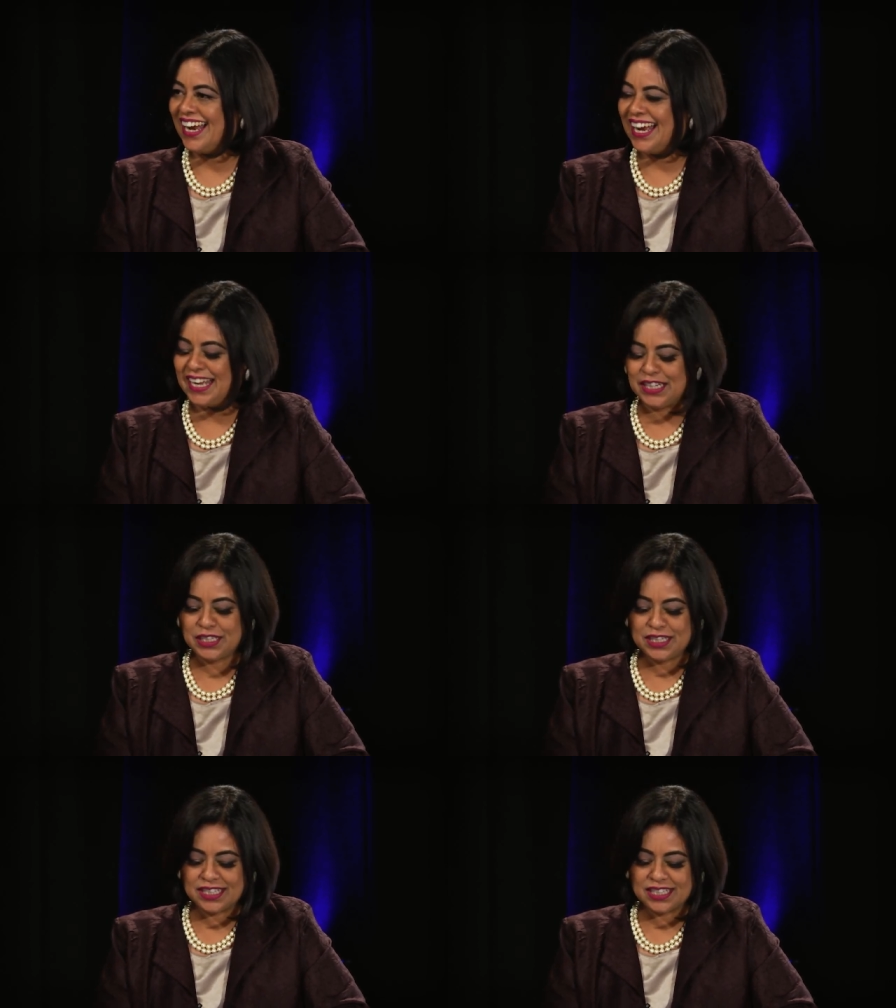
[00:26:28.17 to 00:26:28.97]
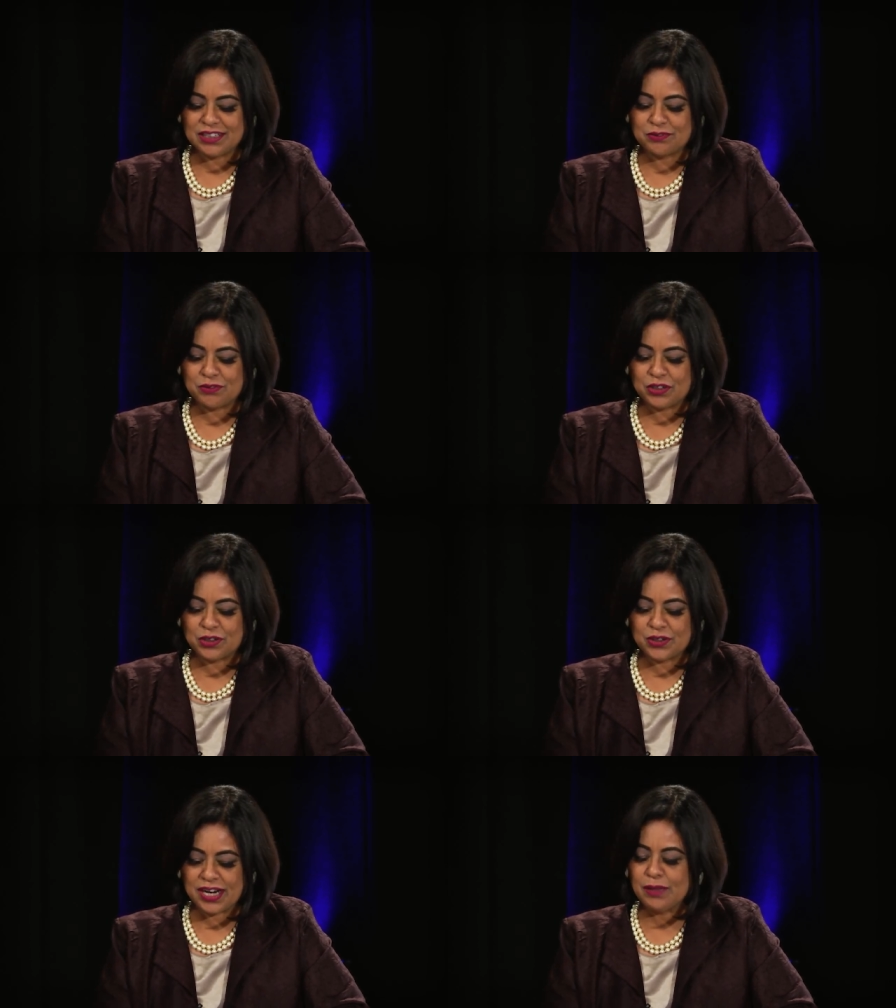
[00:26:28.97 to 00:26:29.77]
and
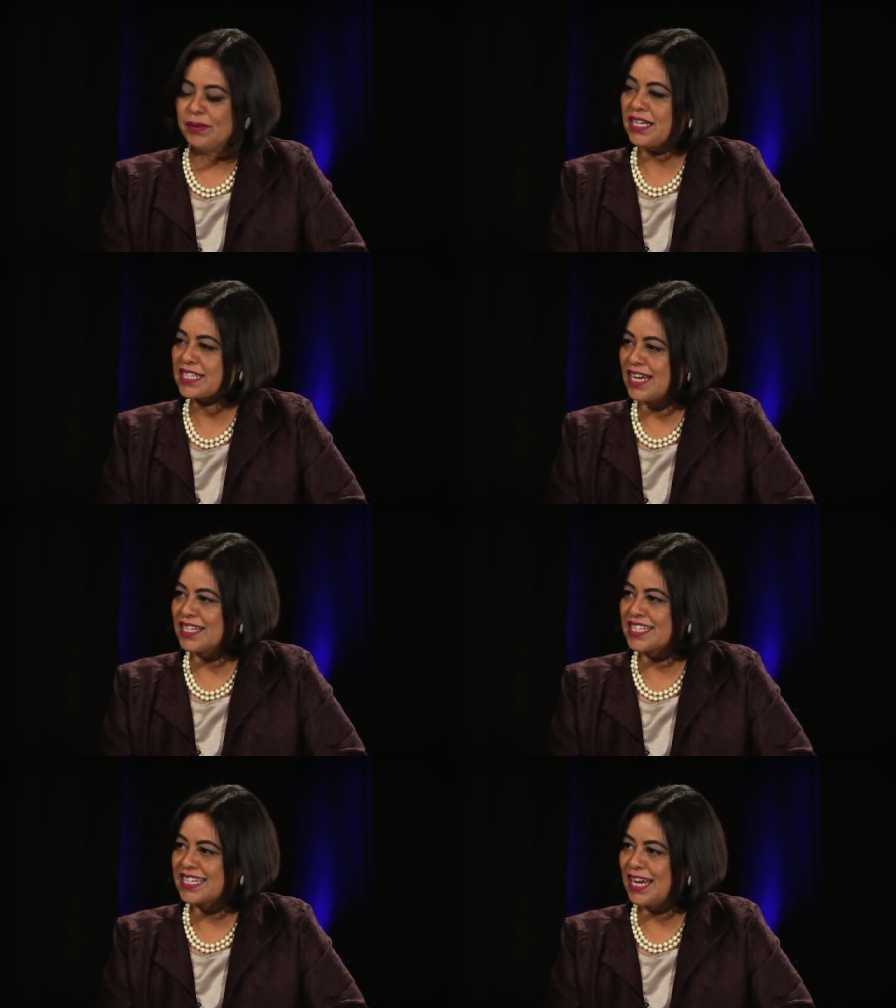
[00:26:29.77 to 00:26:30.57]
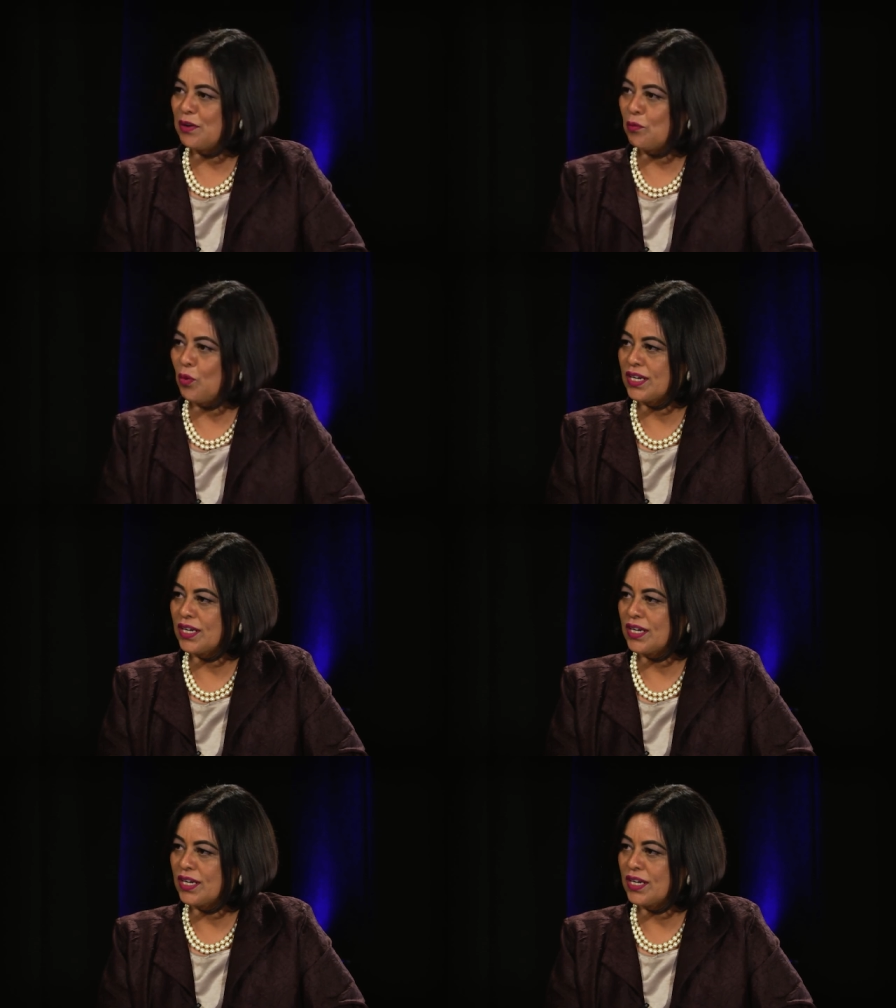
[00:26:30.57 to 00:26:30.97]
for helping us understand